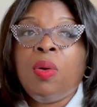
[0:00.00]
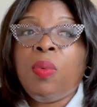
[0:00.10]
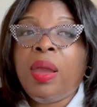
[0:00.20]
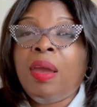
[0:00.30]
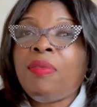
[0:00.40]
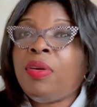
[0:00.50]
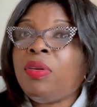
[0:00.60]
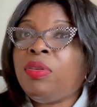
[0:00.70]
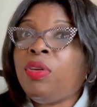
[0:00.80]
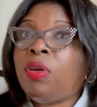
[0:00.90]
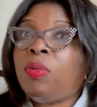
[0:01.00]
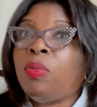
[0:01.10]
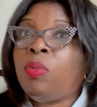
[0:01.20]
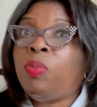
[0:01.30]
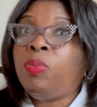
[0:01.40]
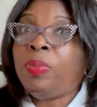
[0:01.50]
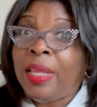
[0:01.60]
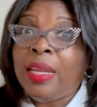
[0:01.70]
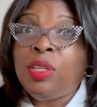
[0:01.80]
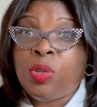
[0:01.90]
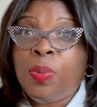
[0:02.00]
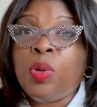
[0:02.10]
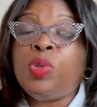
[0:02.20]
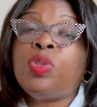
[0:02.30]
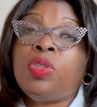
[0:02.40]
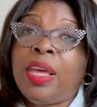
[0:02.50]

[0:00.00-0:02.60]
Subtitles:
wherever you're planning to post,